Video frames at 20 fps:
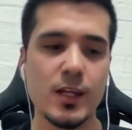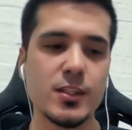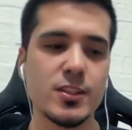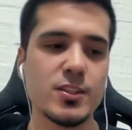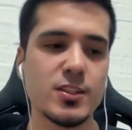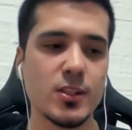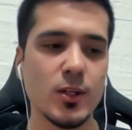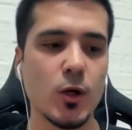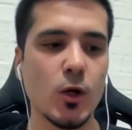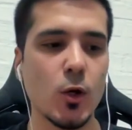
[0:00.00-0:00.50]

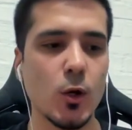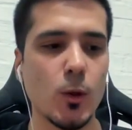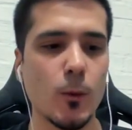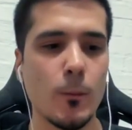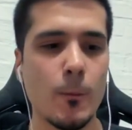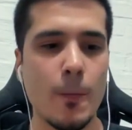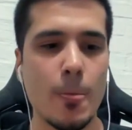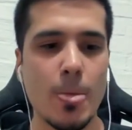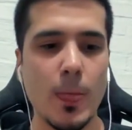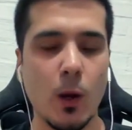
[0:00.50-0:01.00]
So,
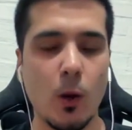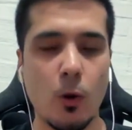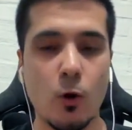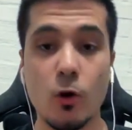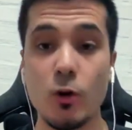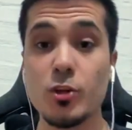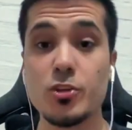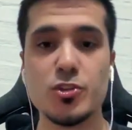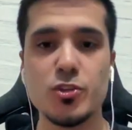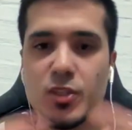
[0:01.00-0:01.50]

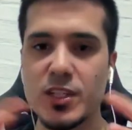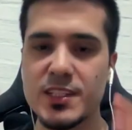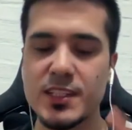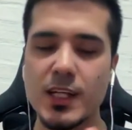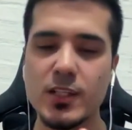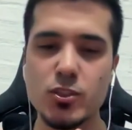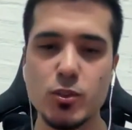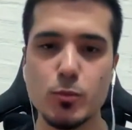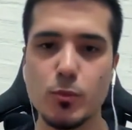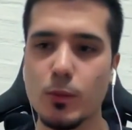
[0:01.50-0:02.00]
or you
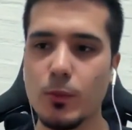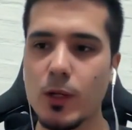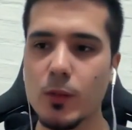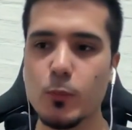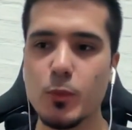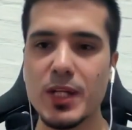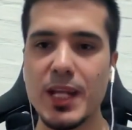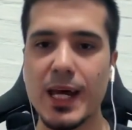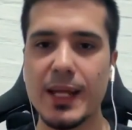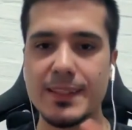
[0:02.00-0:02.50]
decide to move on
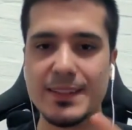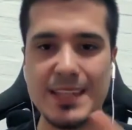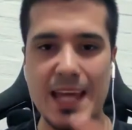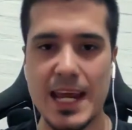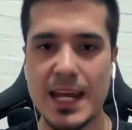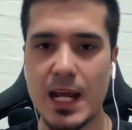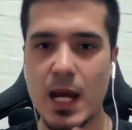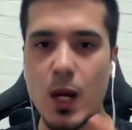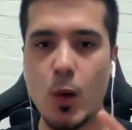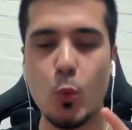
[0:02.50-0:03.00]
with a
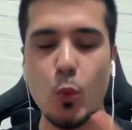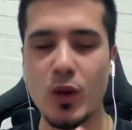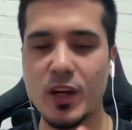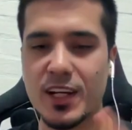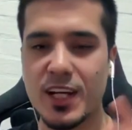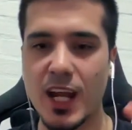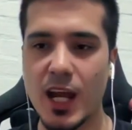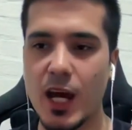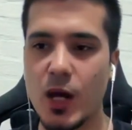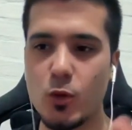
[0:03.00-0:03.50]
data
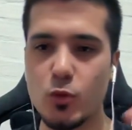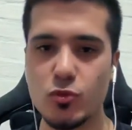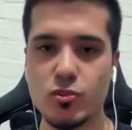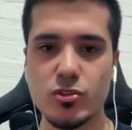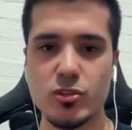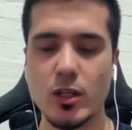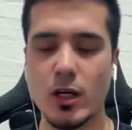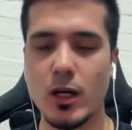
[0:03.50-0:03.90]
warehouse,